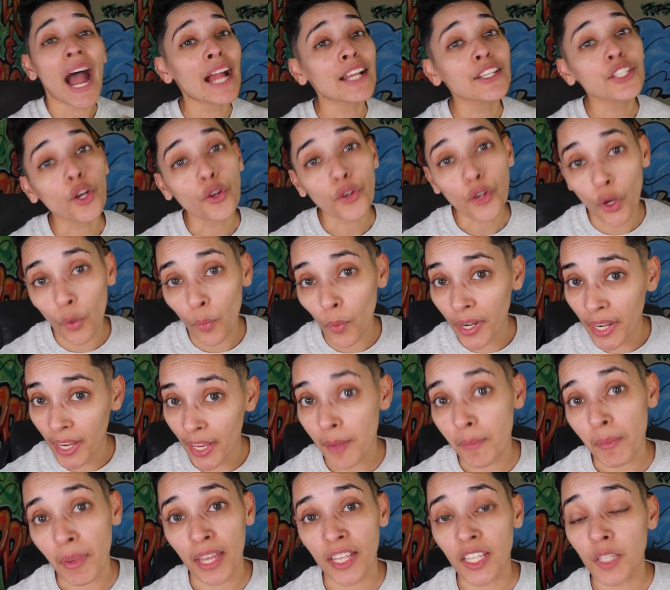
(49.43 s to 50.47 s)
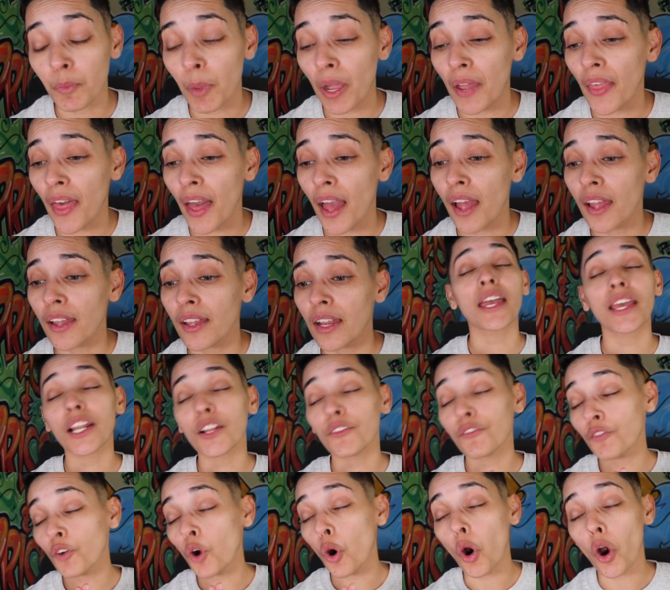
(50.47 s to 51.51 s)
I don't know what he means by that. It
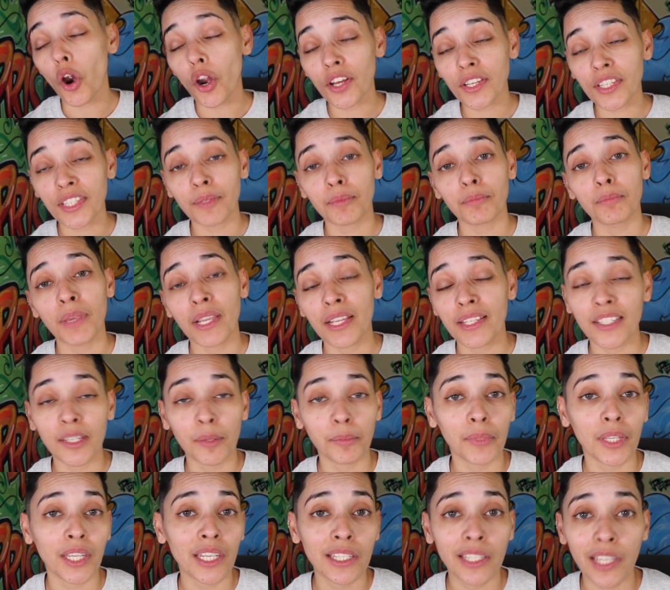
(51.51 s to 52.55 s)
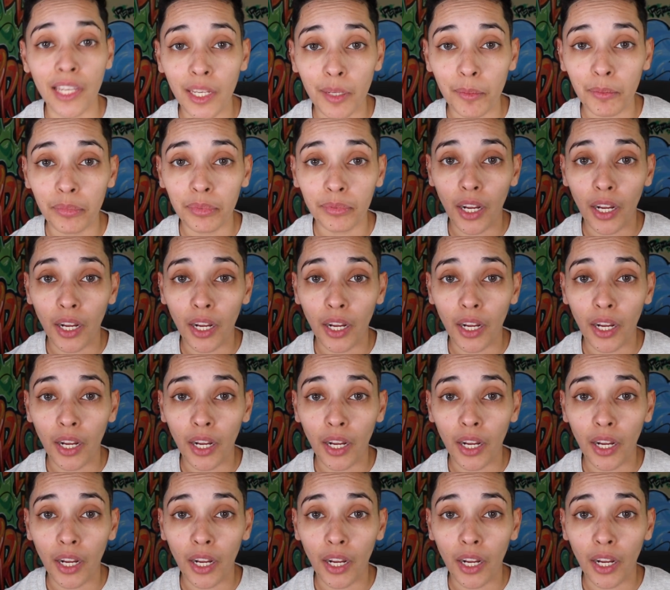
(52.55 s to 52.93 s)
of course means something deep.